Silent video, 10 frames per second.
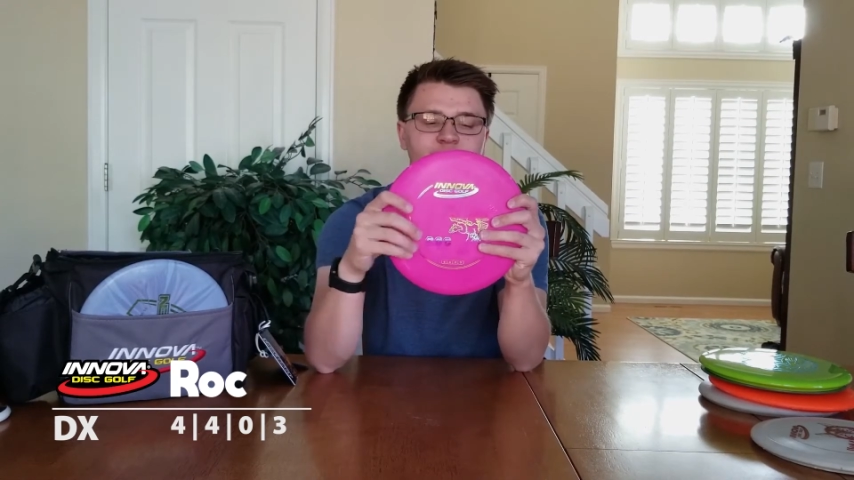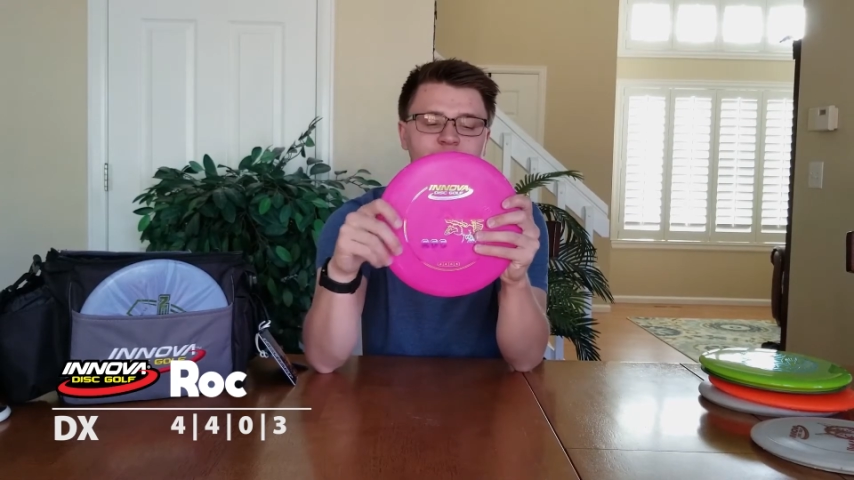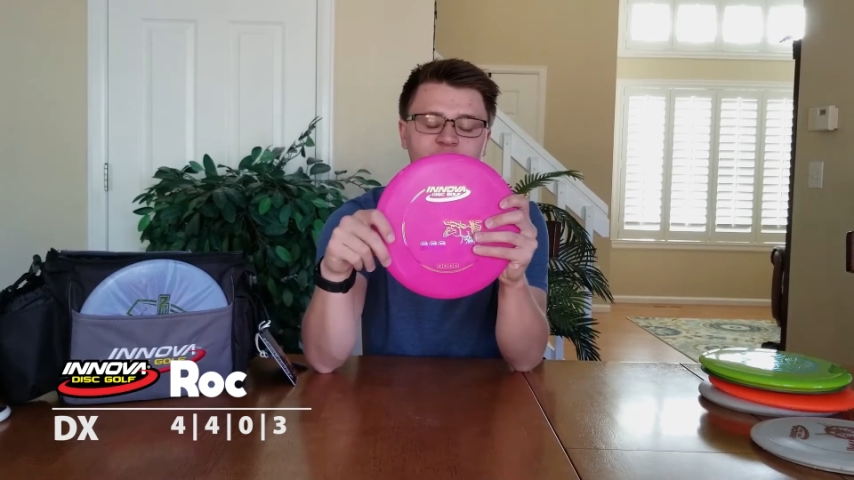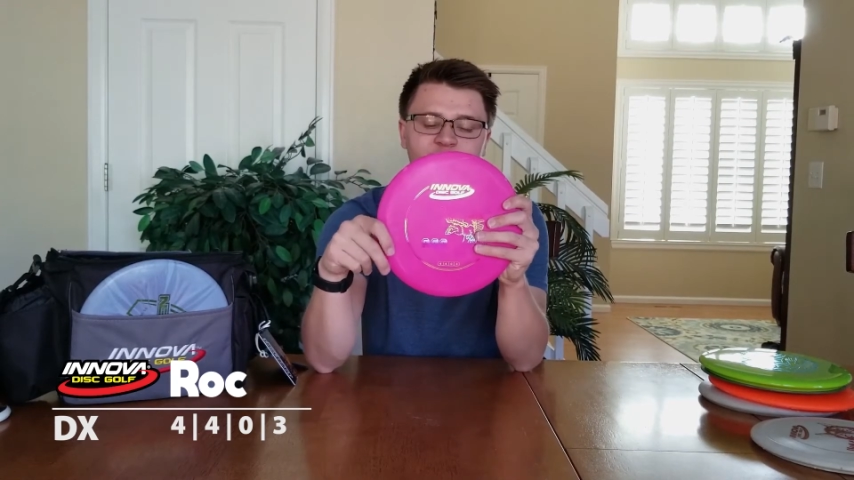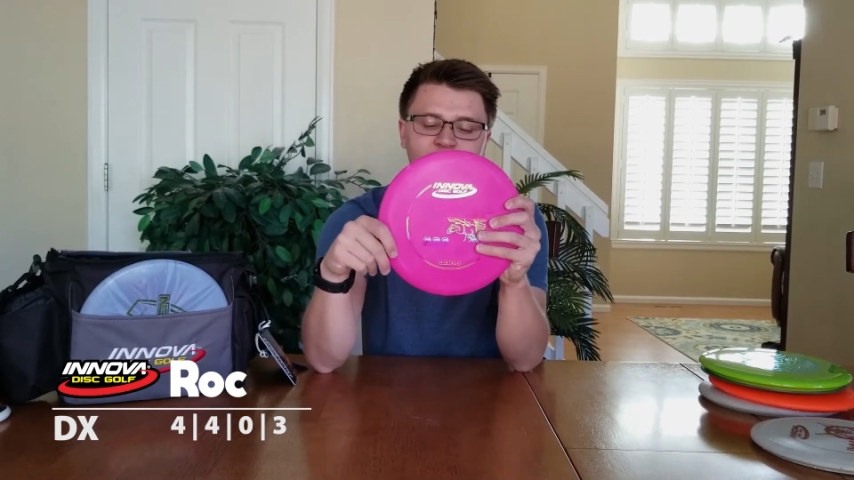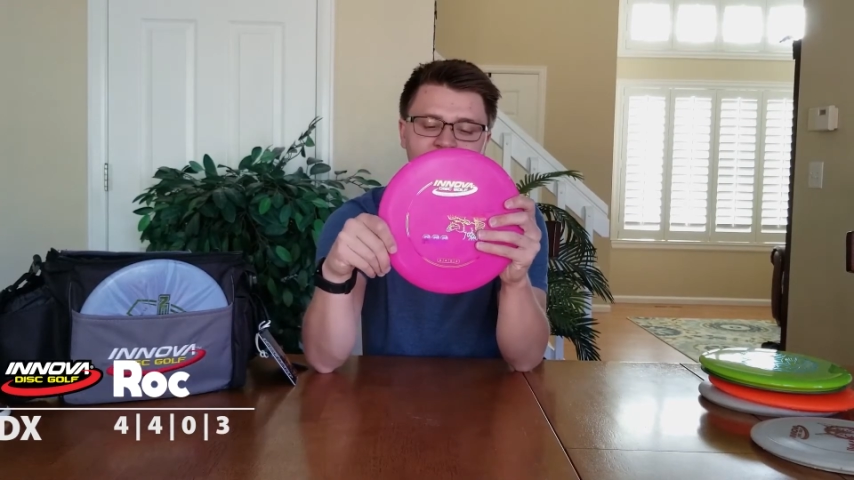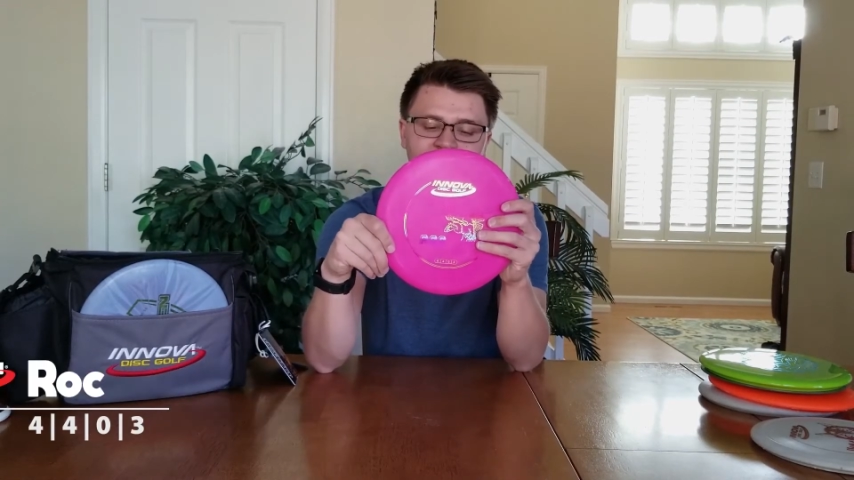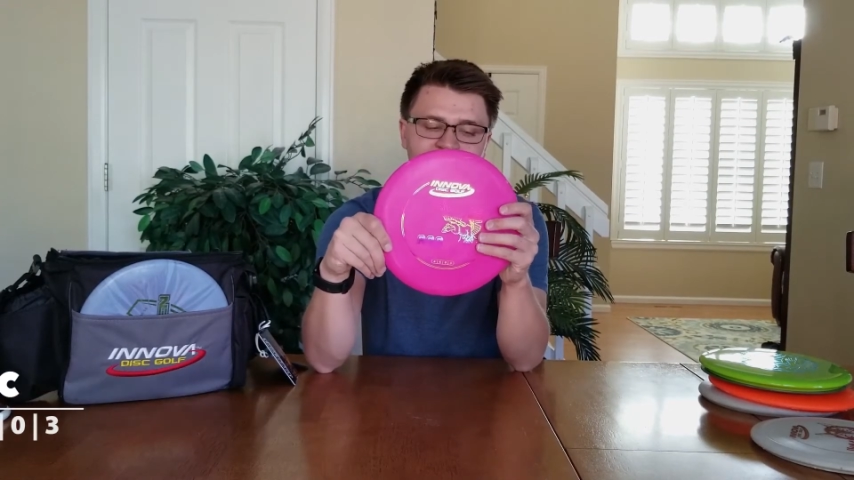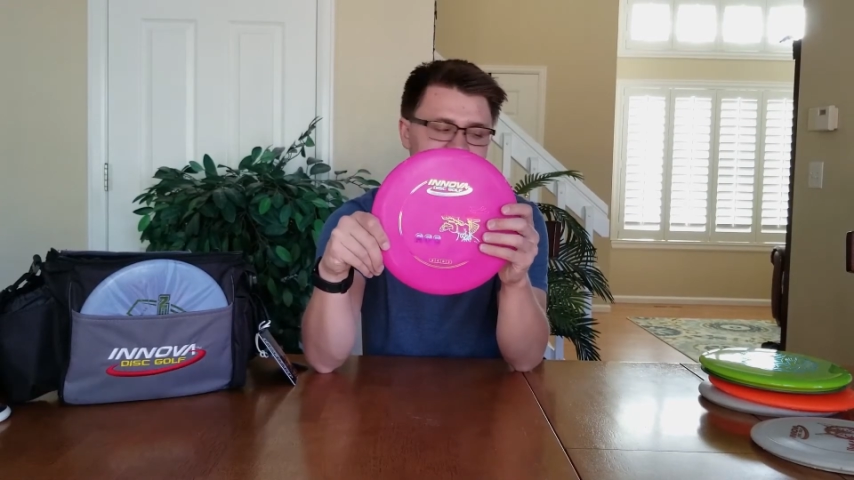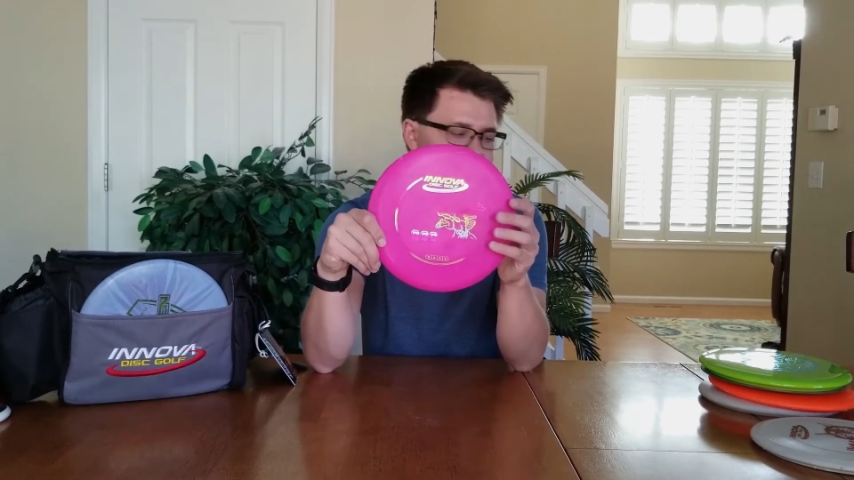
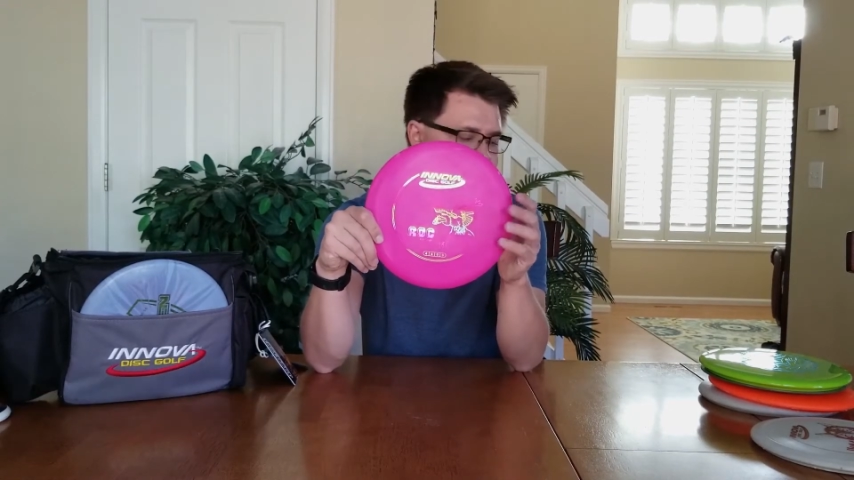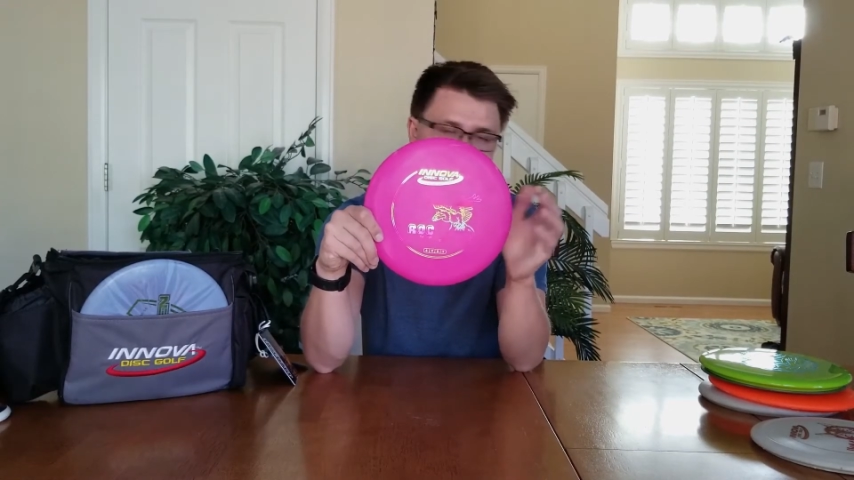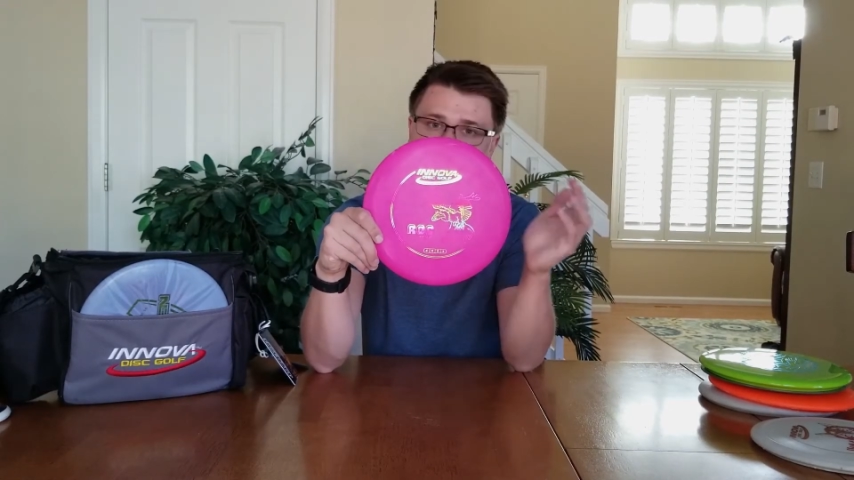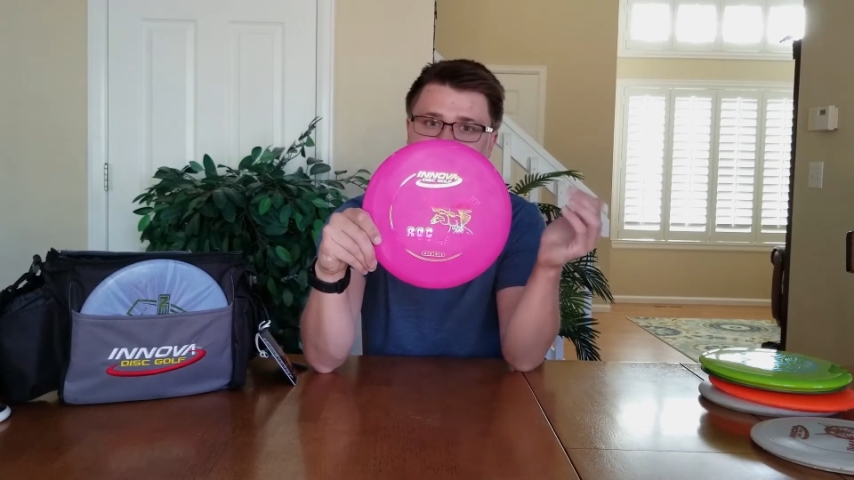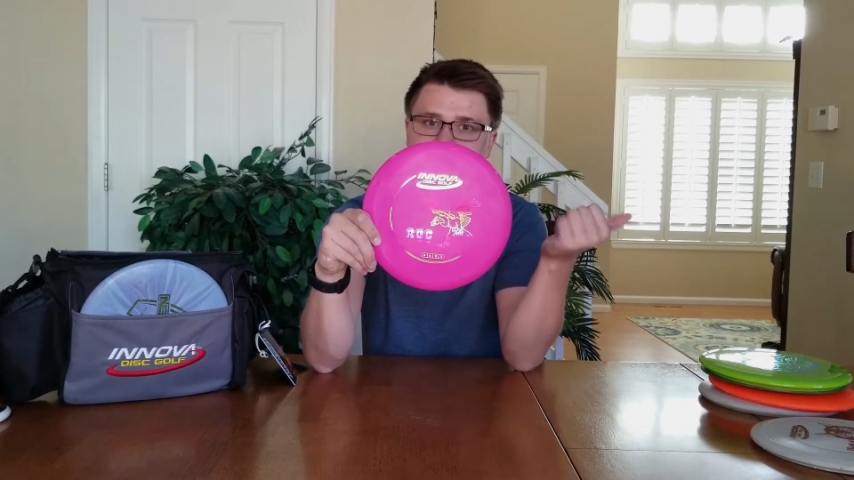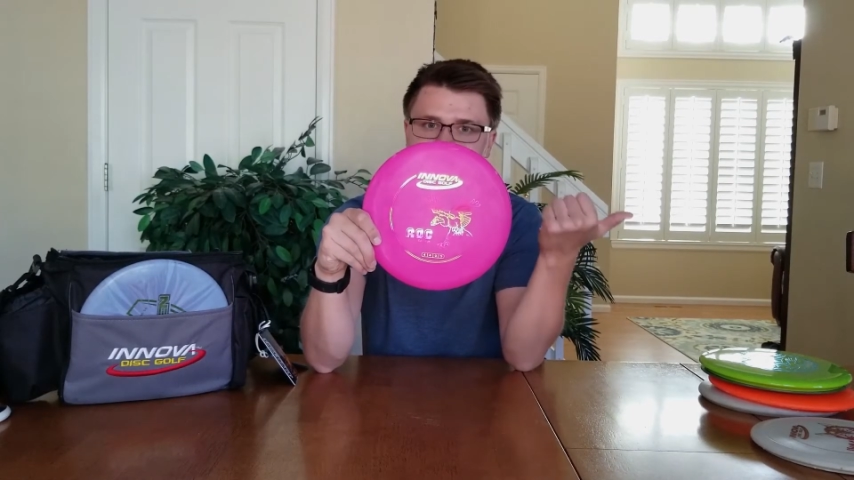mid-range to